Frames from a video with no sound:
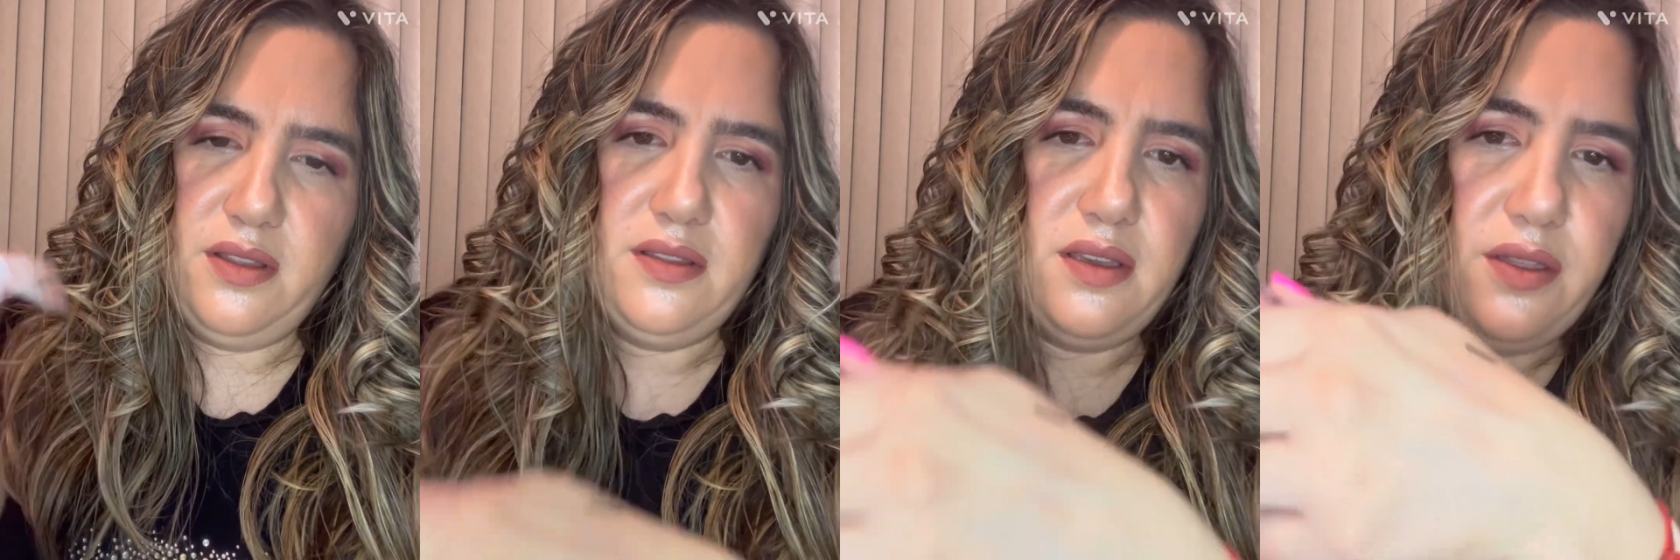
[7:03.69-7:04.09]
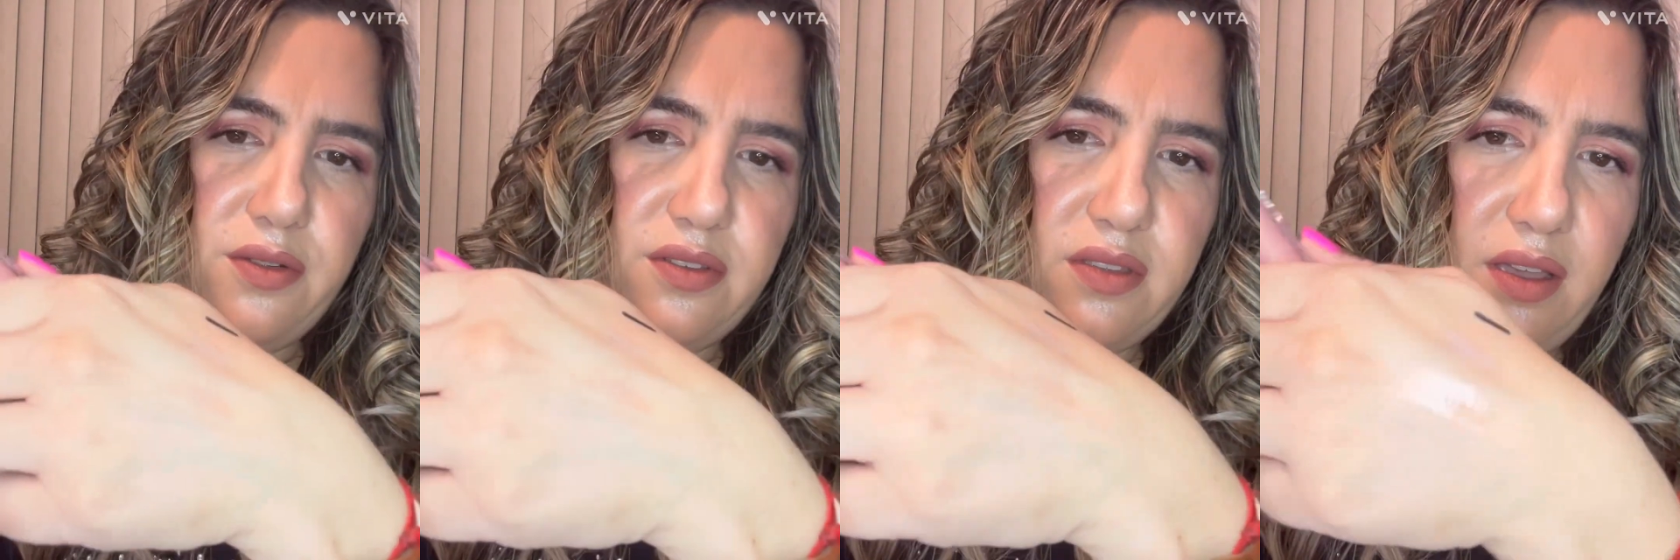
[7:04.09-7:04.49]
at the other
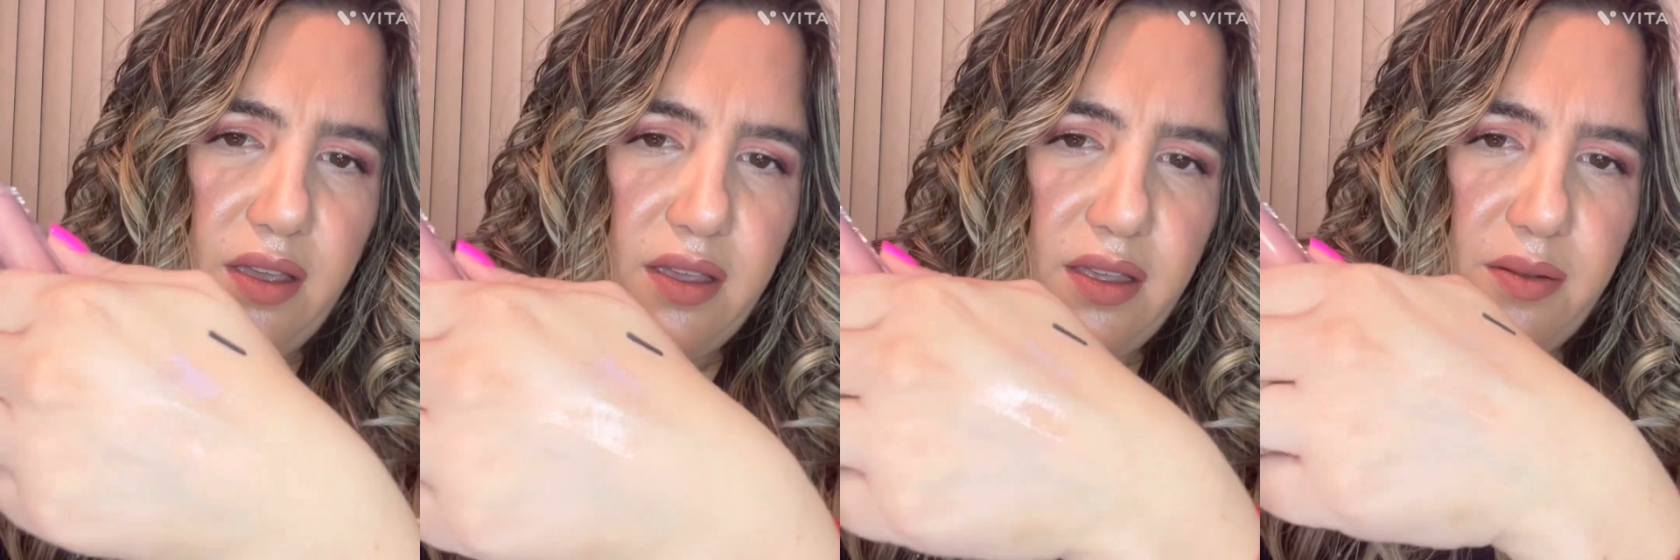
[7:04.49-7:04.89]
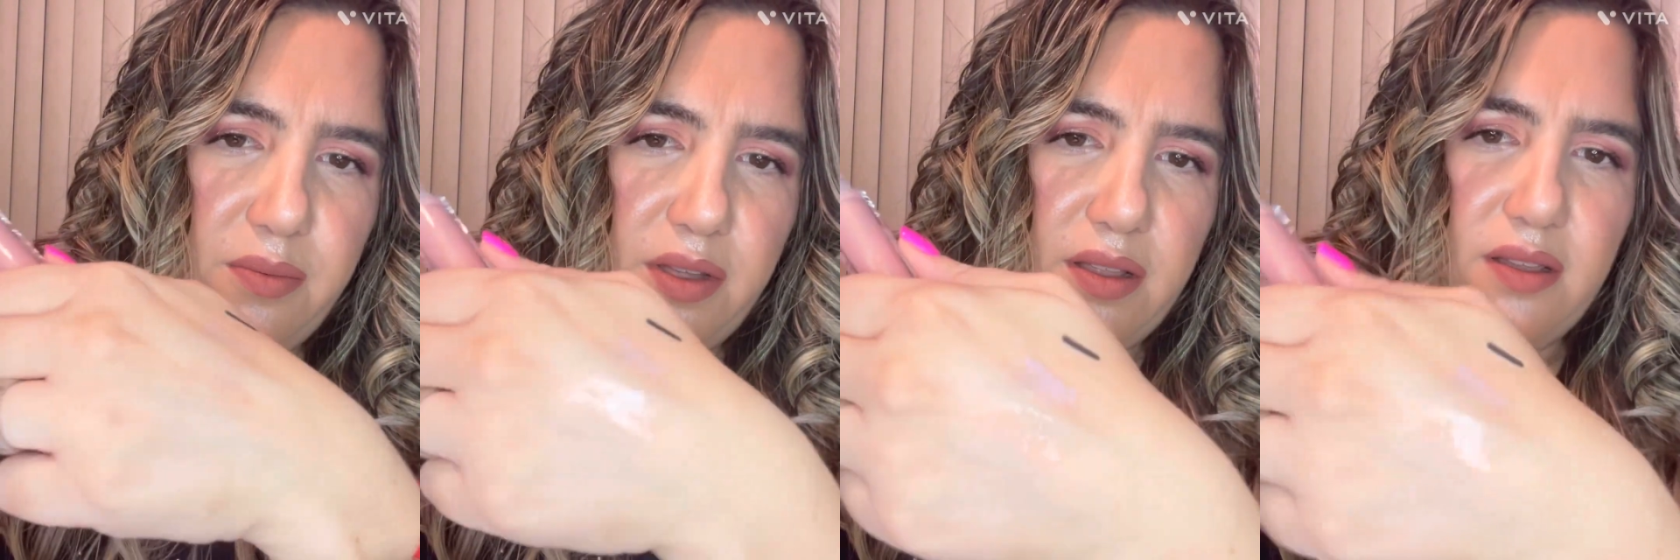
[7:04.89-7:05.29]
side,
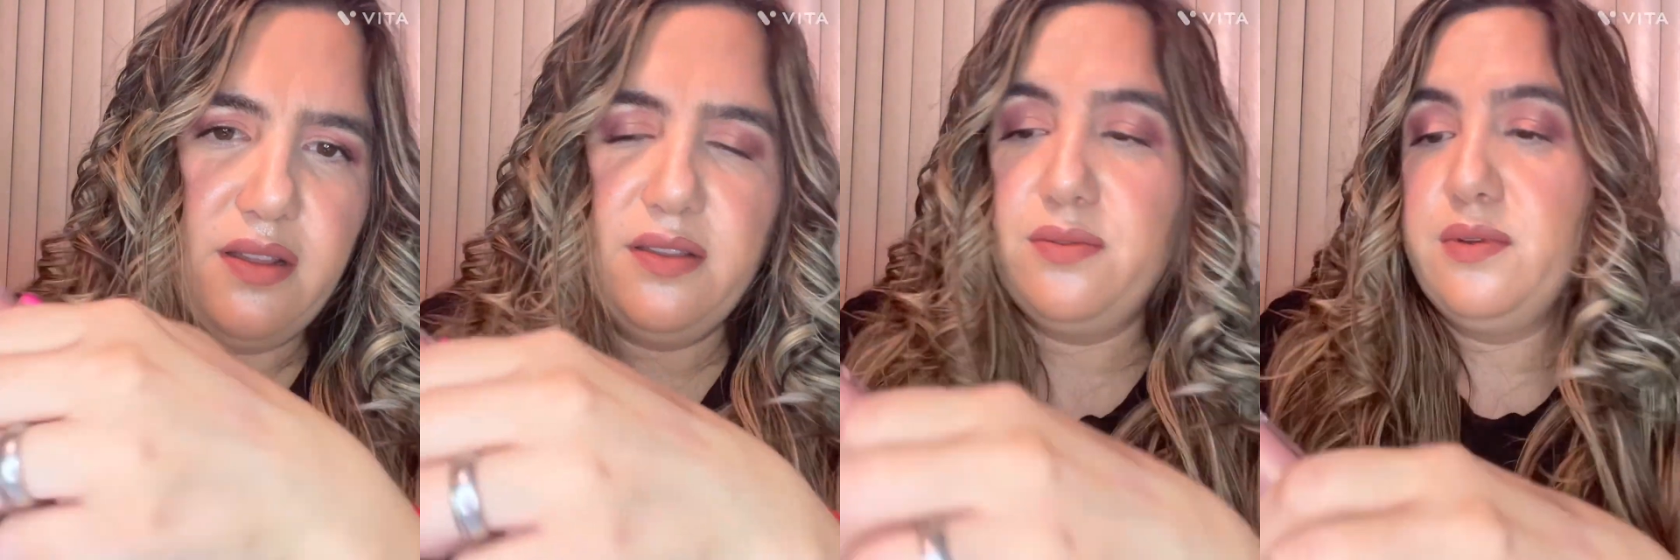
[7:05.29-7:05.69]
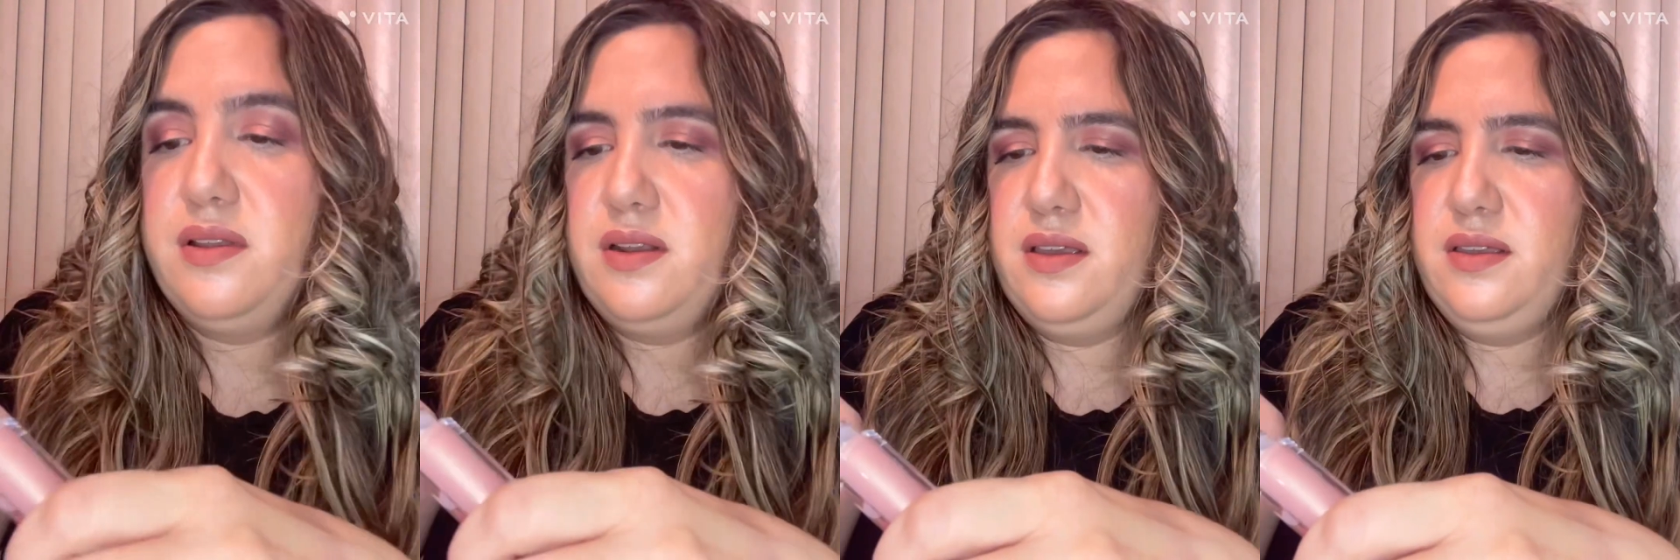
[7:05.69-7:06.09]
but it is really
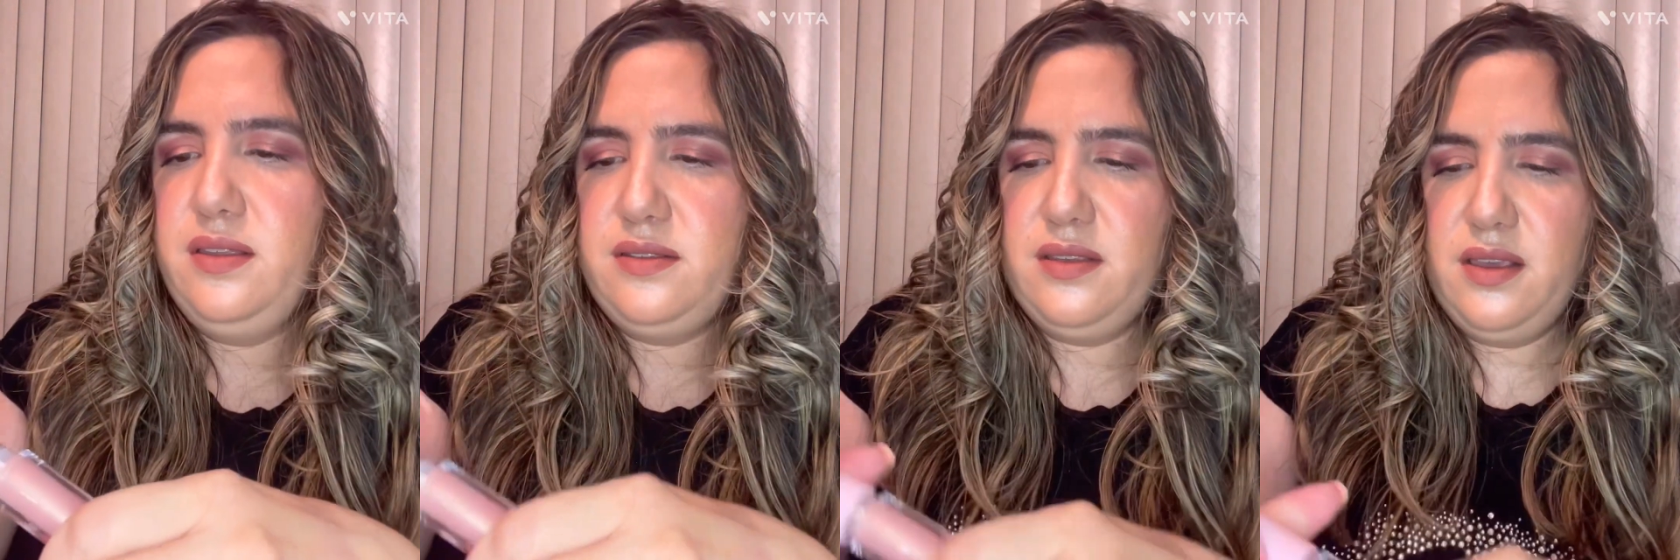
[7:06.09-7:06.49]
nice.